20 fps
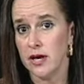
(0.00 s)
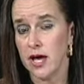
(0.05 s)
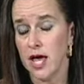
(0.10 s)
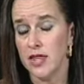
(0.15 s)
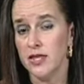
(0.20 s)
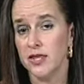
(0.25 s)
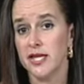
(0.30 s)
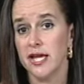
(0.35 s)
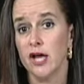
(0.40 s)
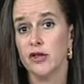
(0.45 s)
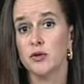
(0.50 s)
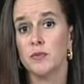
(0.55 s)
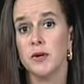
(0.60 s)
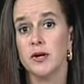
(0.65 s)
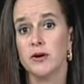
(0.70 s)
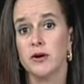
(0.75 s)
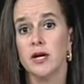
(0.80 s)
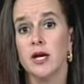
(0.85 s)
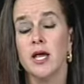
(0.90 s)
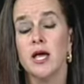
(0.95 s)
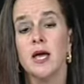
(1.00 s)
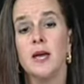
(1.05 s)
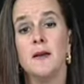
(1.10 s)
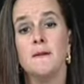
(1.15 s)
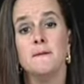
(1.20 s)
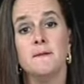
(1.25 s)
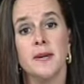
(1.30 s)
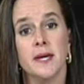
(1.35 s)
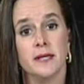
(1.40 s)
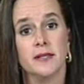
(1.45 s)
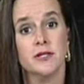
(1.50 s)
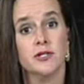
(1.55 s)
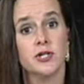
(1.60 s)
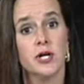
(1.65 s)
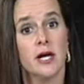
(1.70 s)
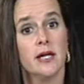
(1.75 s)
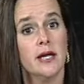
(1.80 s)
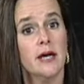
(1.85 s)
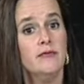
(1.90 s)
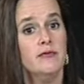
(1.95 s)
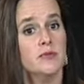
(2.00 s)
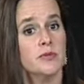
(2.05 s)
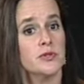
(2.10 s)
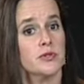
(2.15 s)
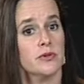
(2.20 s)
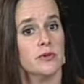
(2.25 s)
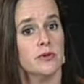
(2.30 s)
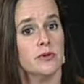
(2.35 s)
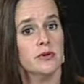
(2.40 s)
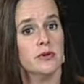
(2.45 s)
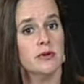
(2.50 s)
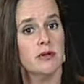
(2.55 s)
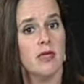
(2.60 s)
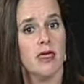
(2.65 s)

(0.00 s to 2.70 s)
and then the other parent pick the child up from school.